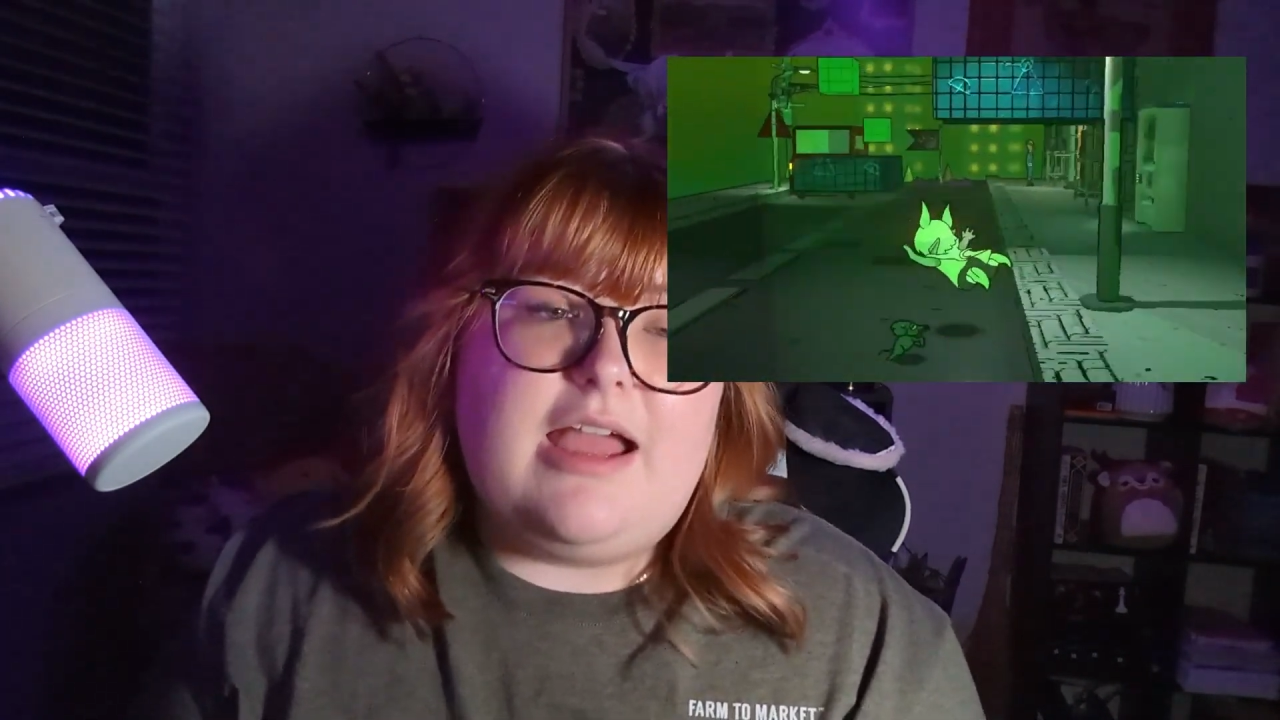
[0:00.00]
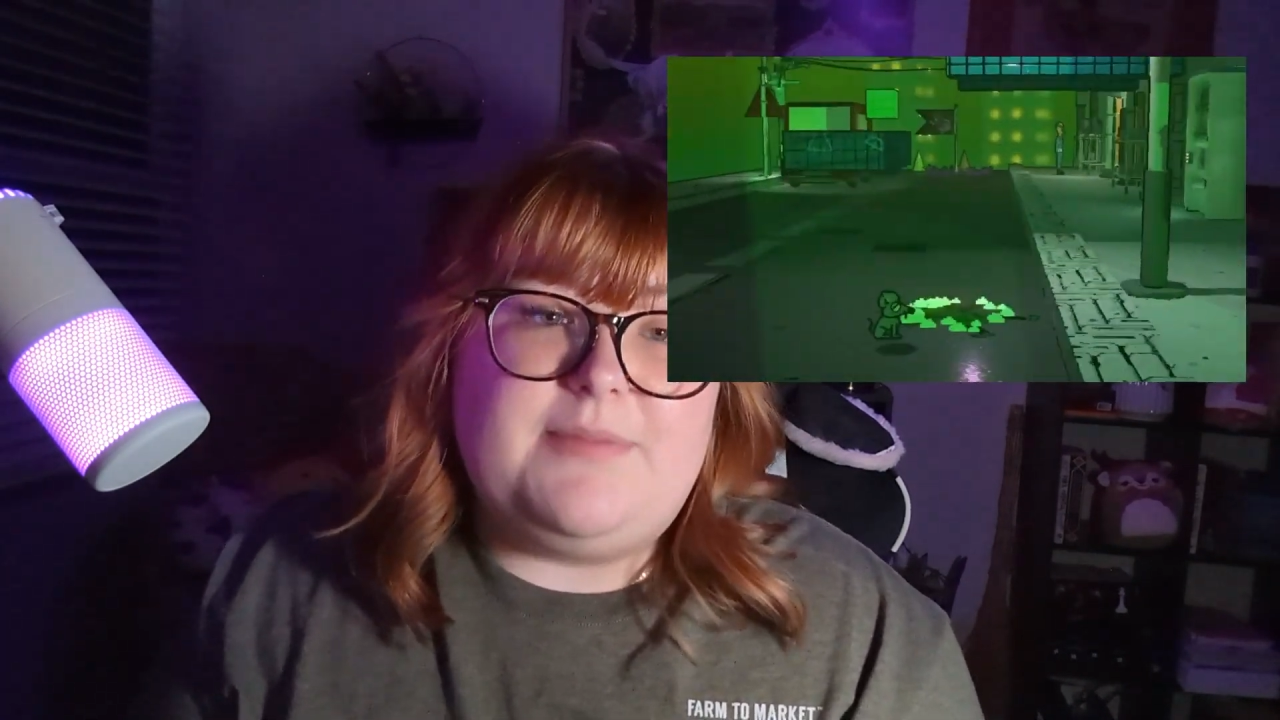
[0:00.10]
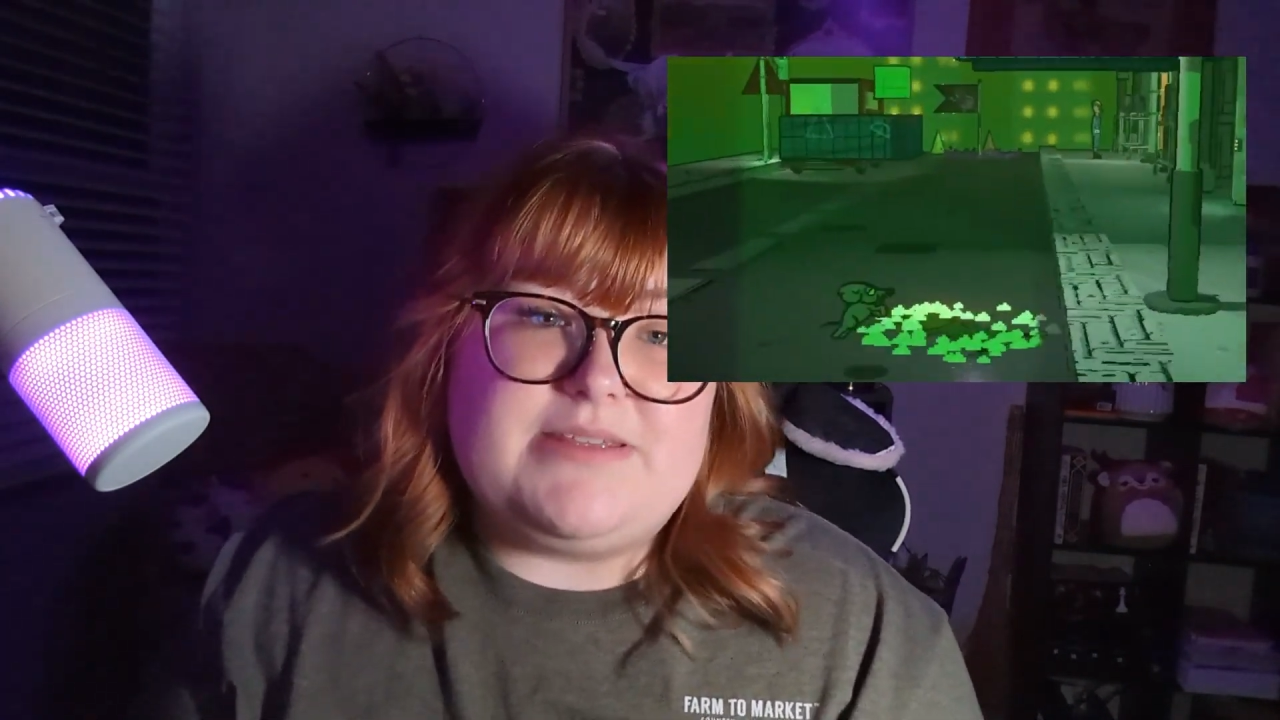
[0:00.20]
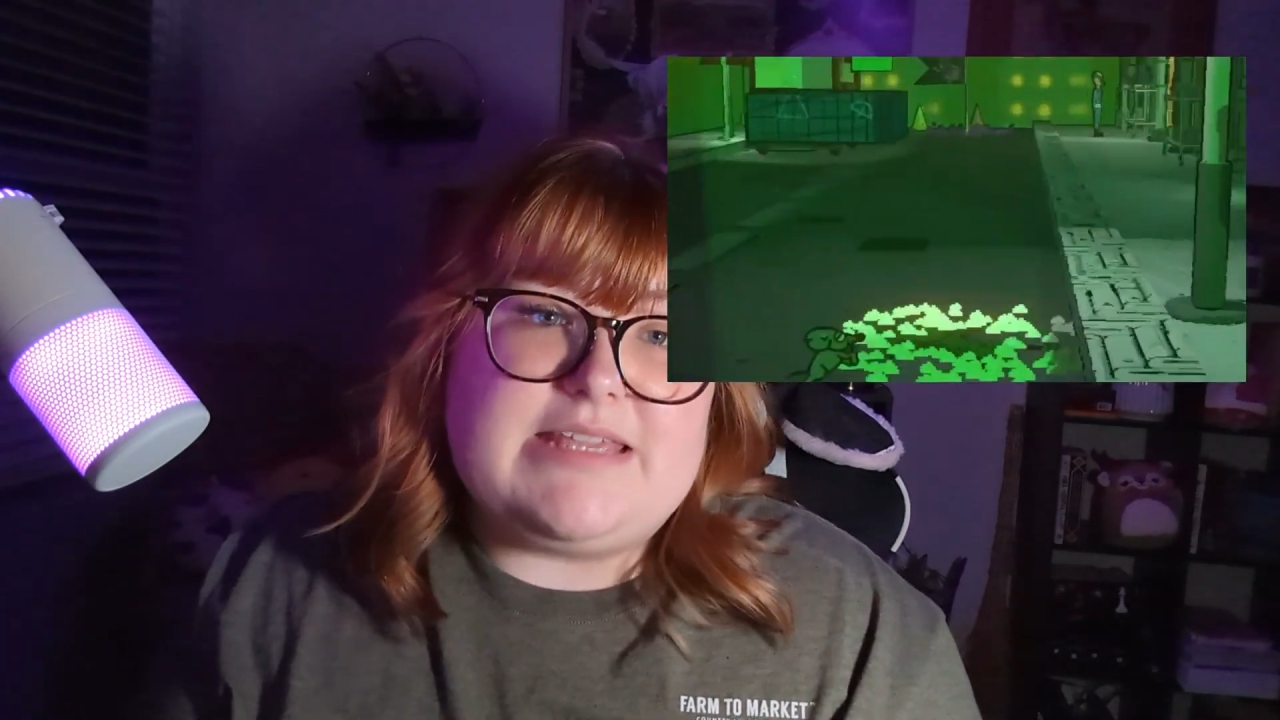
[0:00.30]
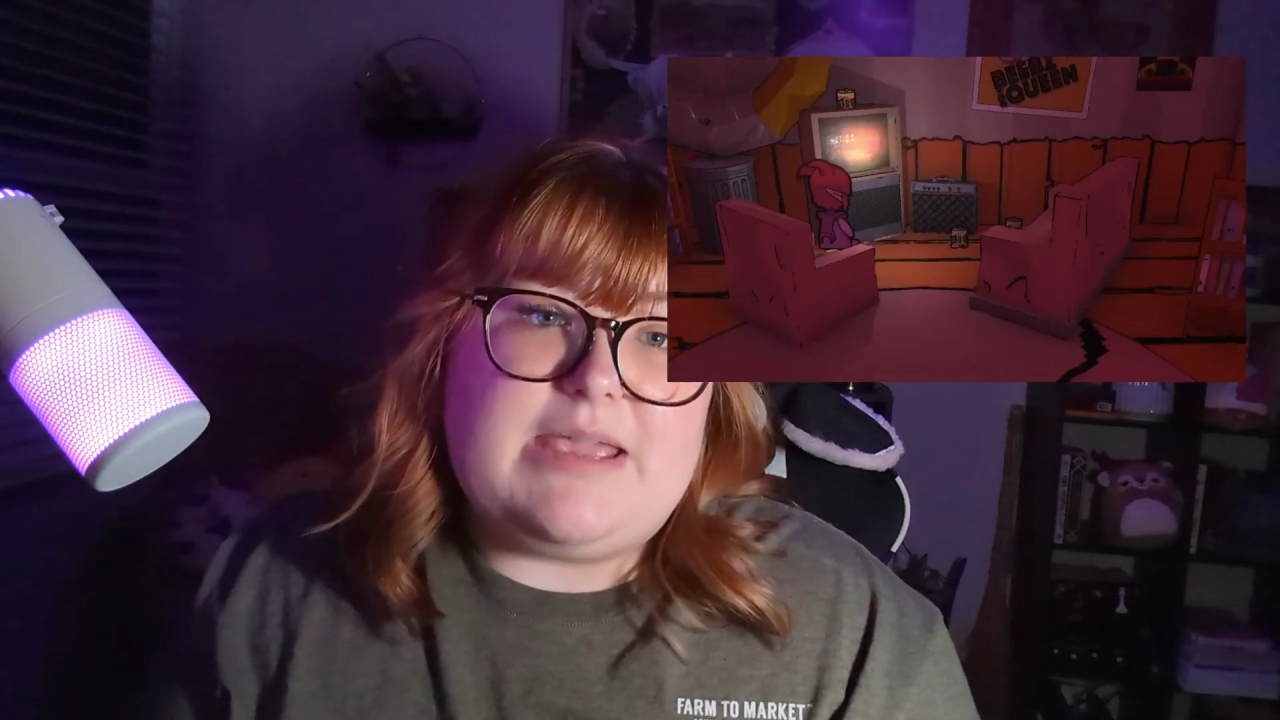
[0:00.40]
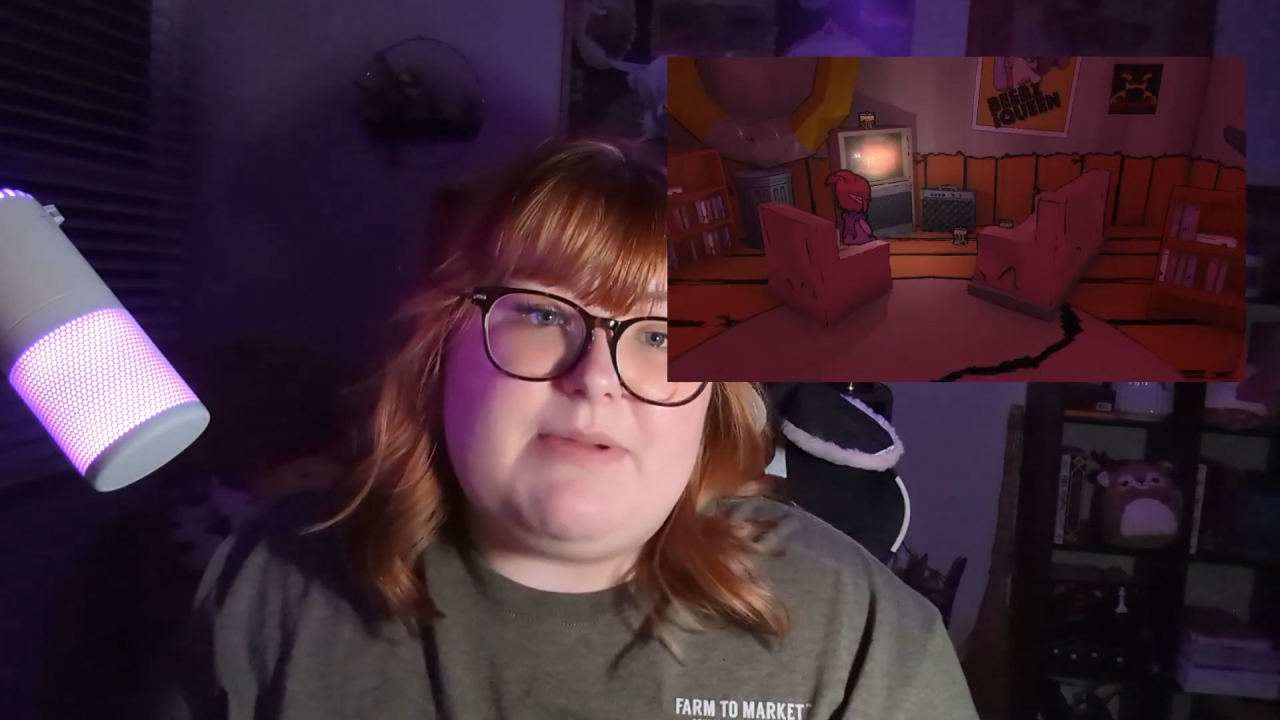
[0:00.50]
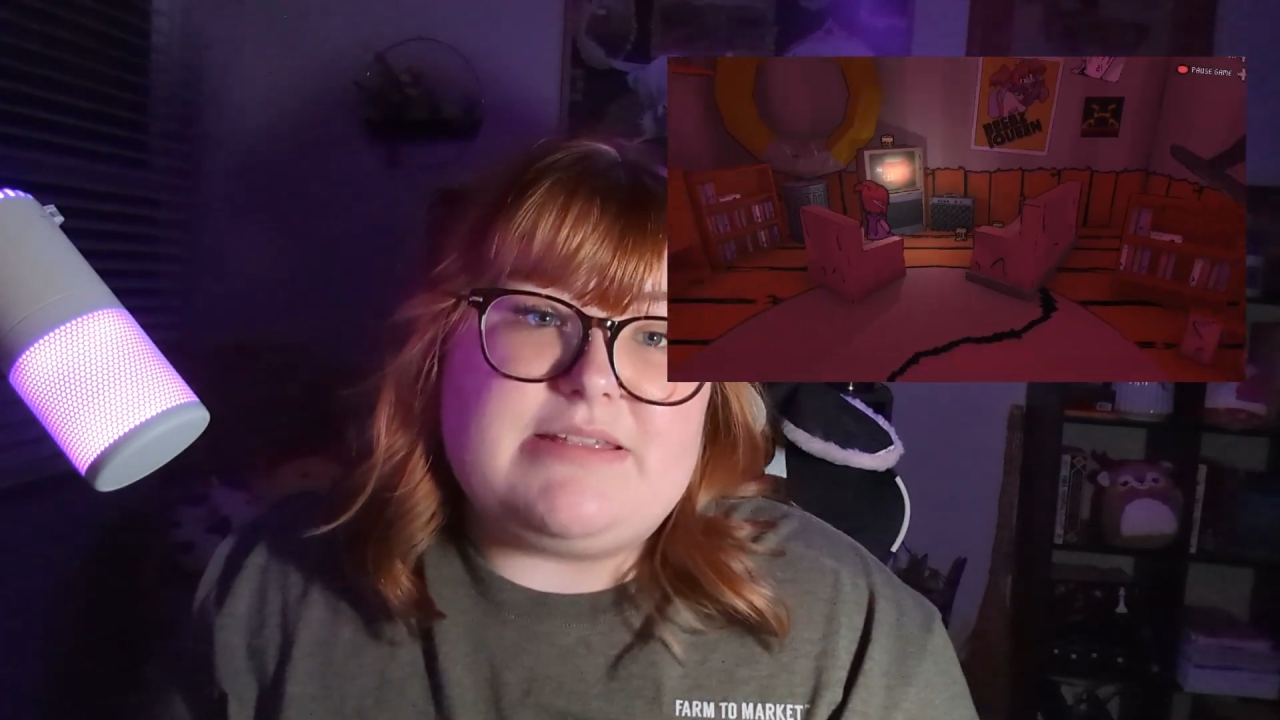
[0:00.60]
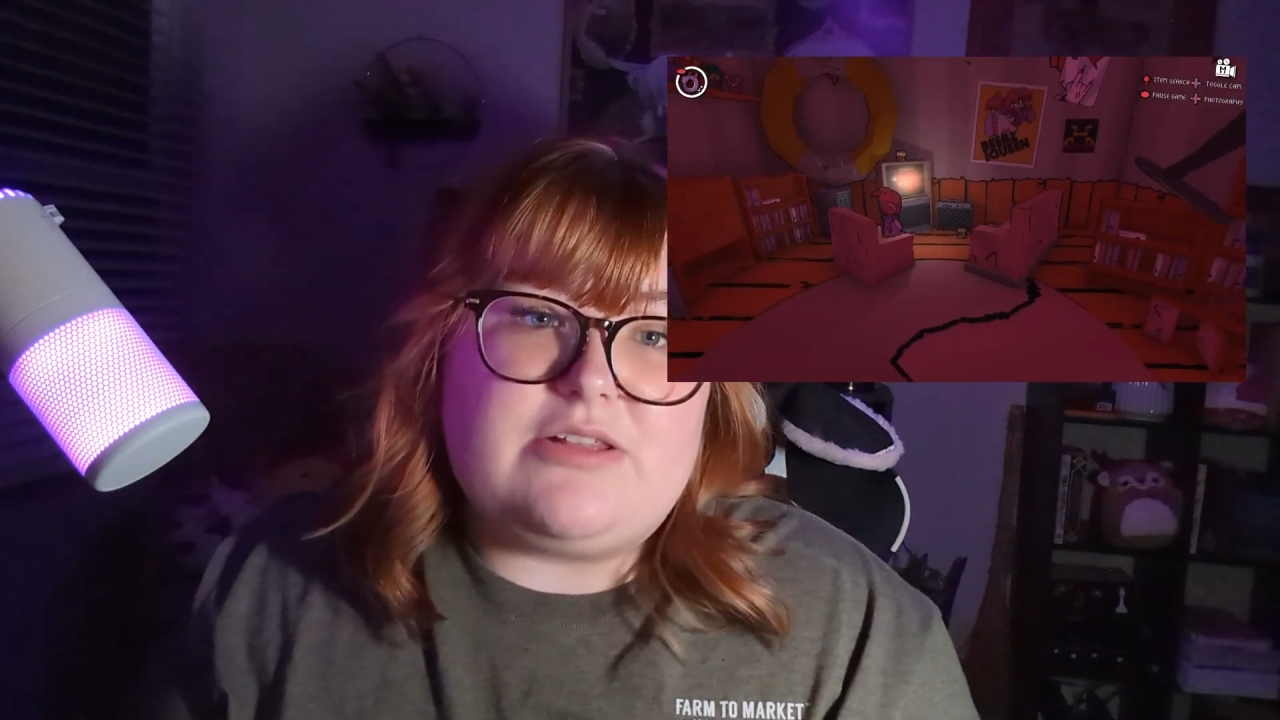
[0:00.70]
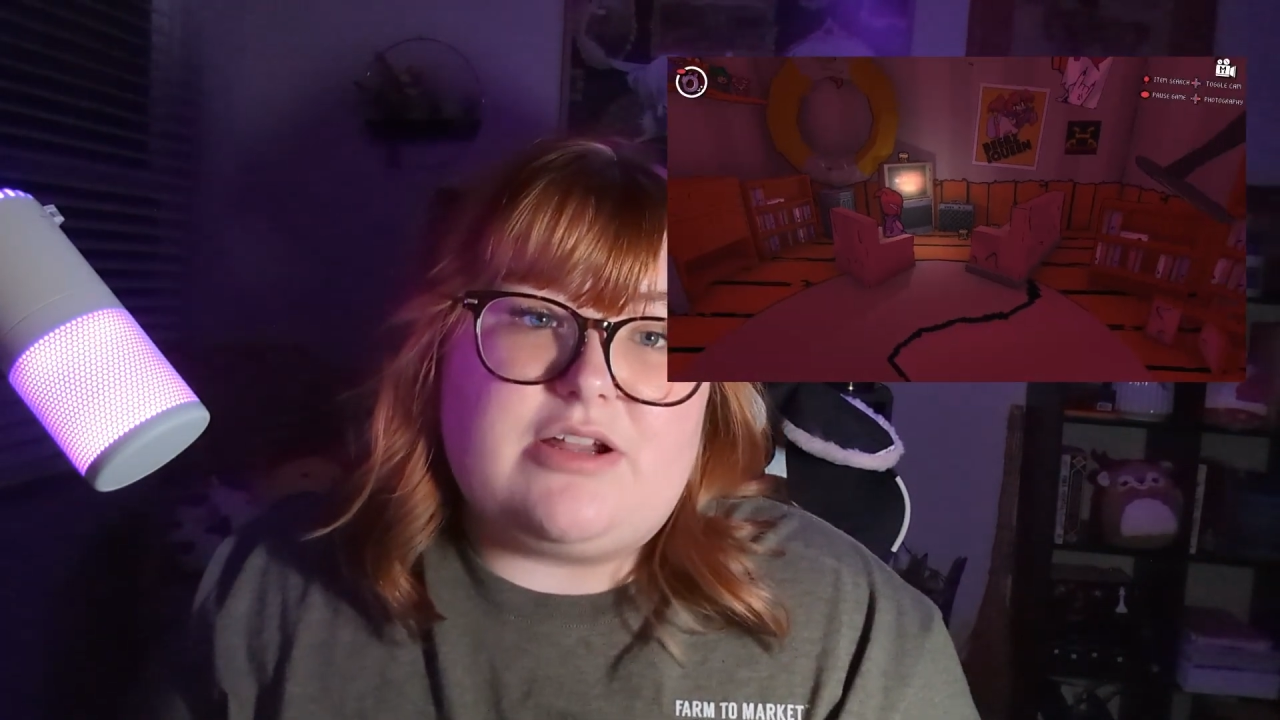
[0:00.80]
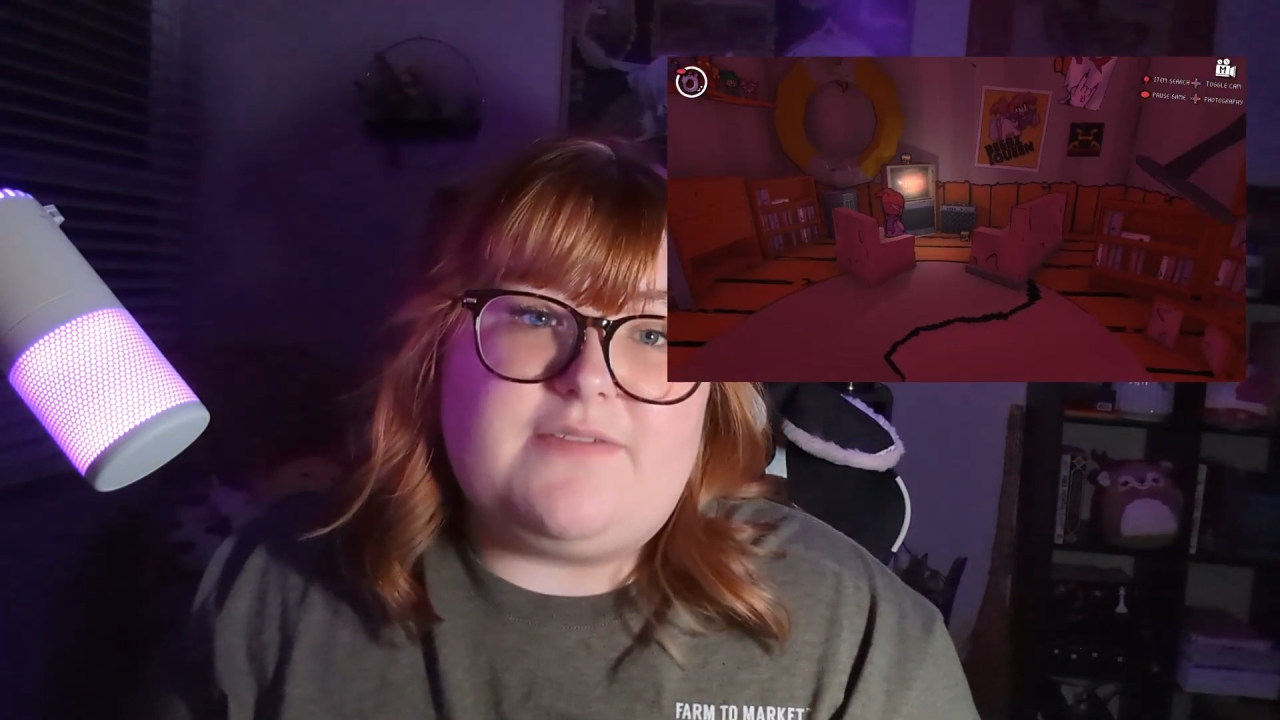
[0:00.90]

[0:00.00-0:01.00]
This game has a lot